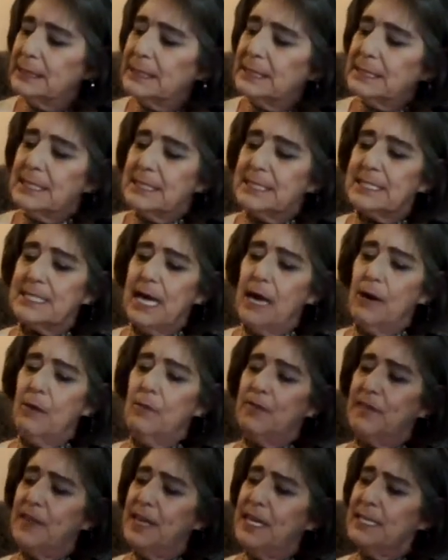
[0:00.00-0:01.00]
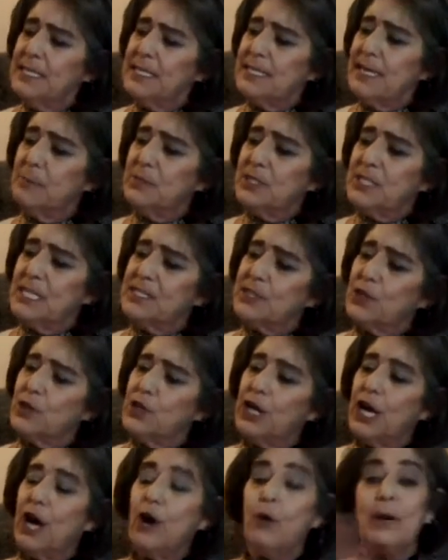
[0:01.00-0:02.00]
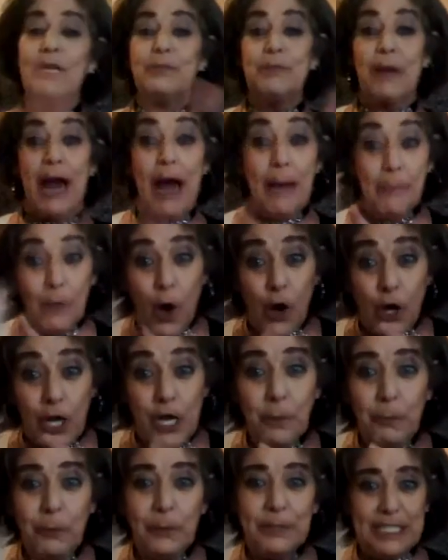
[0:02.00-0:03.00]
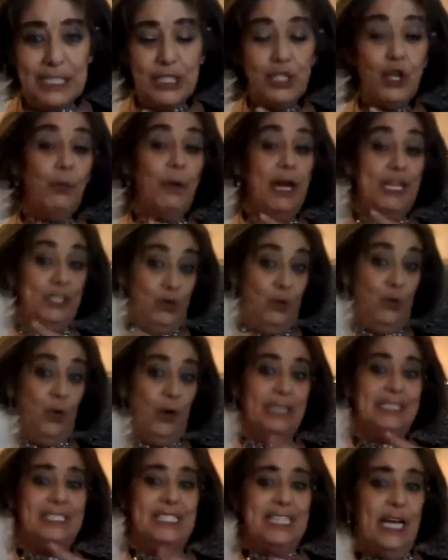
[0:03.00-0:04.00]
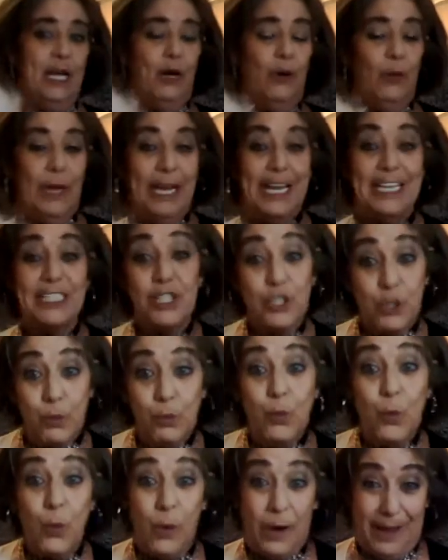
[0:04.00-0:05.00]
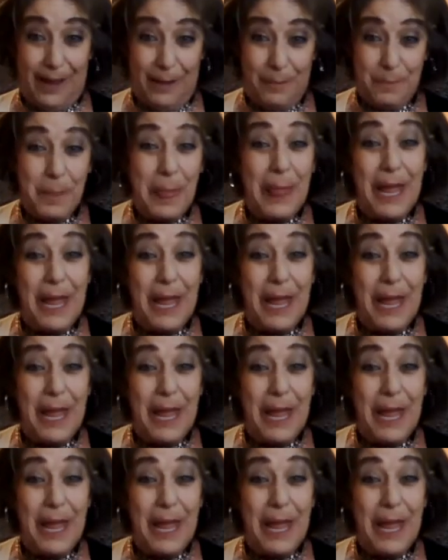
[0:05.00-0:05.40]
So this is going to go on my door. I'm not going to put this on my door until Easter morning.